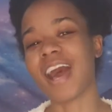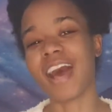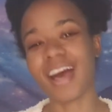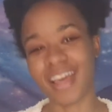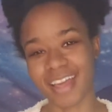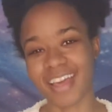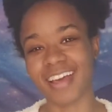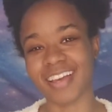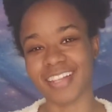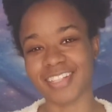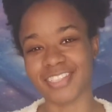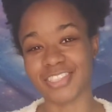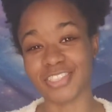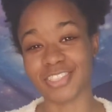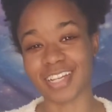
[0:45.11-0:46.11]
I highly
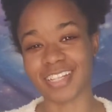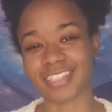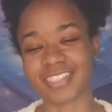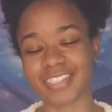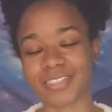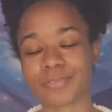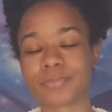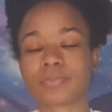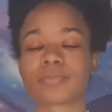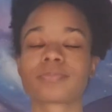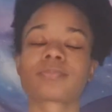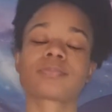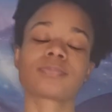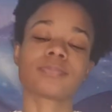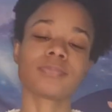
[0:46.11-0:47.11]
suggest it.
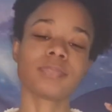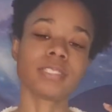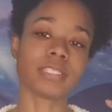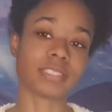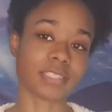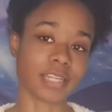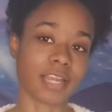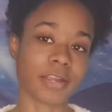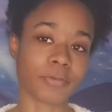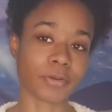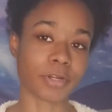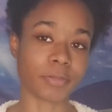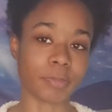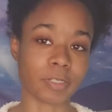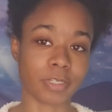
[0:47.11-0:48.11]
Today we're
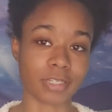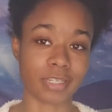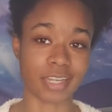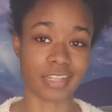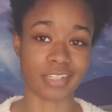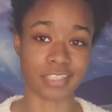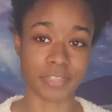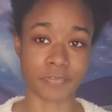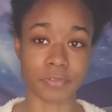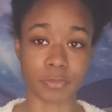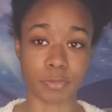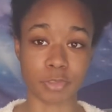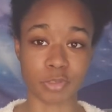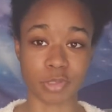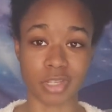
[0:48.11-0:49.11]
going to be looking at the difference
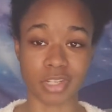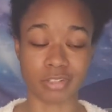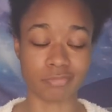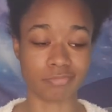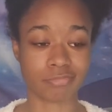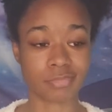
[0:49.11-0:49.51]
between